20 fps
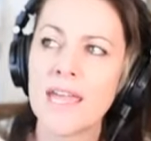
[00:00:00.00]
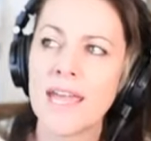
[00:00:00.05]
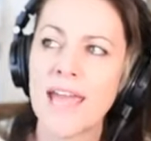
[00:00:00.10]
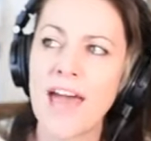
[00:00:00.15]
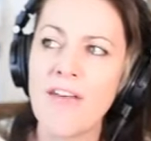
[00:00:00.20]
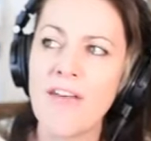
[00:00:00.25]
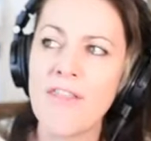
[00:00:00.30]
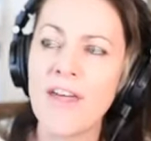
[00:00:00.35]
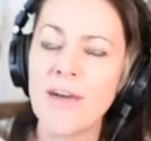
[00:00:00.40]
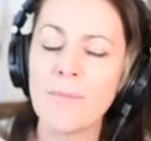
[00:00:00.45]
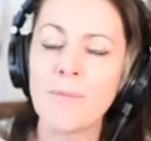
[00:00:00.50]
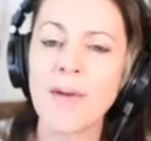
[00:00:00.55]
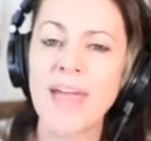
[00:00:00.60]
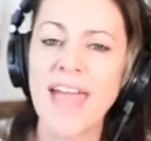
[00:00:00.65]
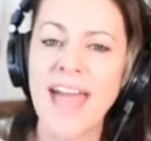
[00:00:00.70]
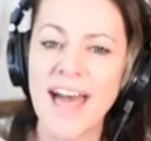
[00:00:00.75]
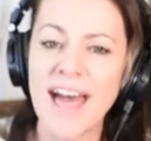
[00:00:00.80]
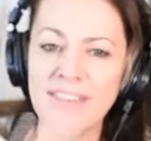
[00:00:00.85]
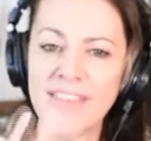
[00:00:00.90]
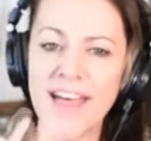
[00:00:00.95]
And then we mm-hmm.
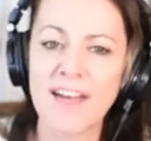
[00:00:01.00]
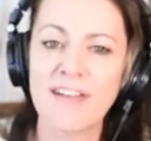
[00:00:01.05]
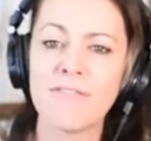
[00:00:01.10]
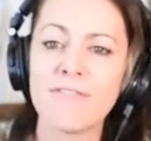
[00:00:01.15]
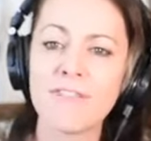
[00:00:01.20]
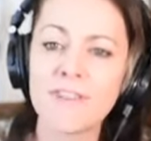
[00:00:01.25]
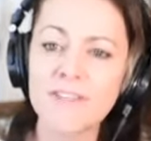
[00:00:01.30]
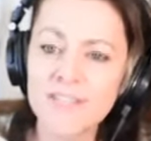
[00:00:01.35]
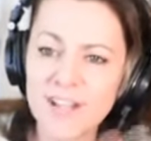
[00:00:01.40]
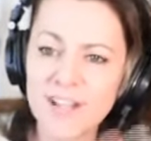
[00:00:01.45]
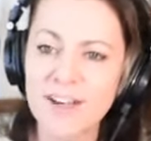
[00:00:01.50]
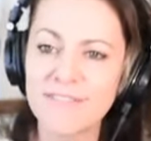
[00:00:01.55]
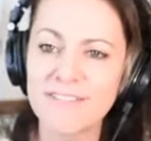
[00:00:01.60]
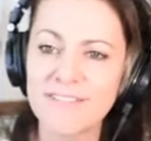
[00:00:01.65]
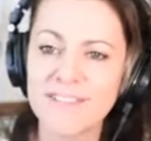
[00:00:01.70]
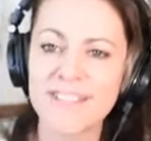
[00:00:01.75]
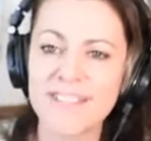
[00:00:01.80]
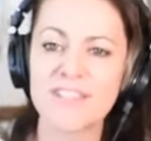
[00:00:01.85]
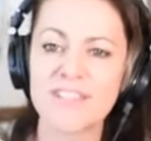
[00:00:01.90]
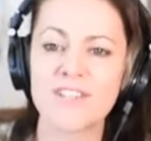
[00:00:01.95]
had that first
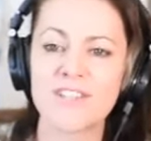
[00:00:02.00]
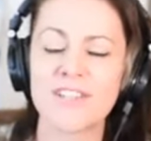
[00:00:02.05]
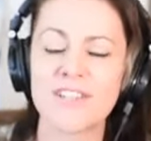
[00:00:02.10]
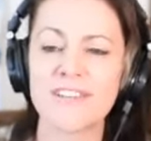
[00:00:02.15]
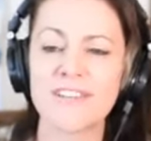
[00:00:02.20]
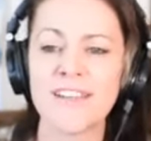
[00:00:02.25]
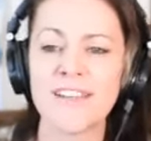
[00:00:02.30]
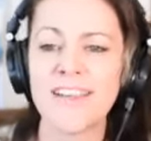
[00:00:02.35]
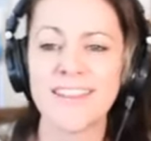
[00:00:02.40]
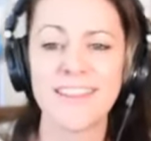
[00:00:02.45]
conversation